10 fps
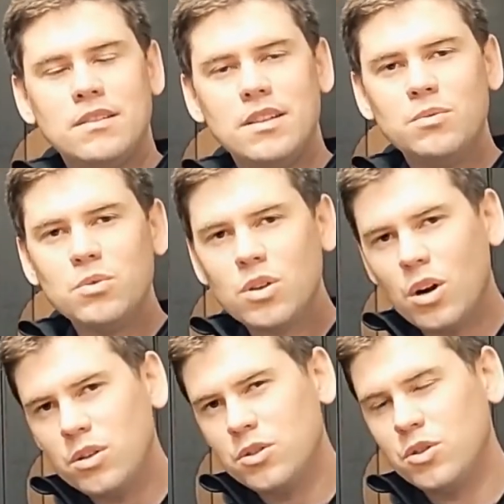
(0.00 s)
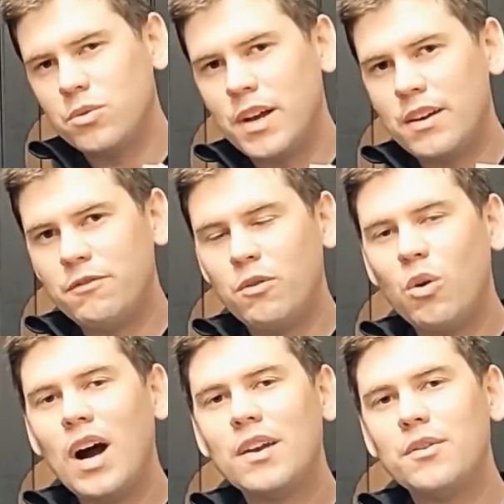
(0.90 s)
this would cost you around
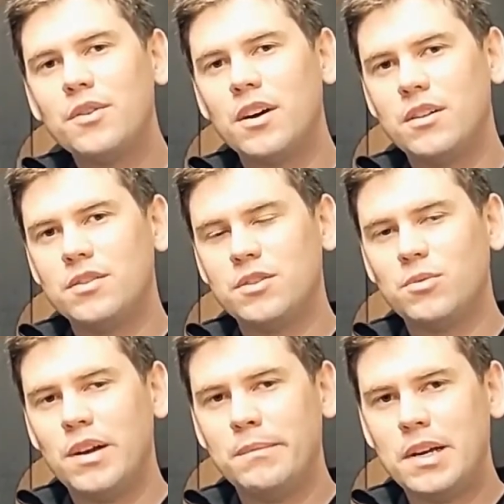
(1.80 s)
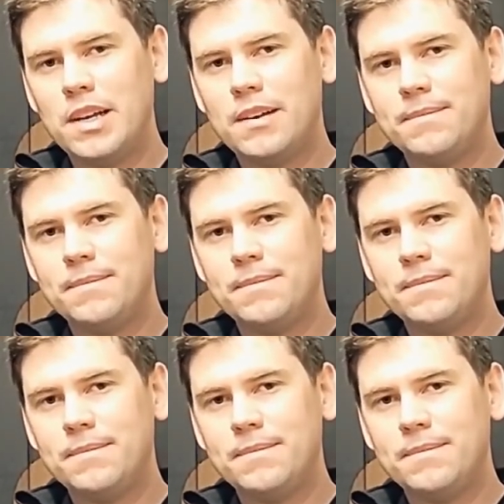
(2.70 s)
$400 a square metre.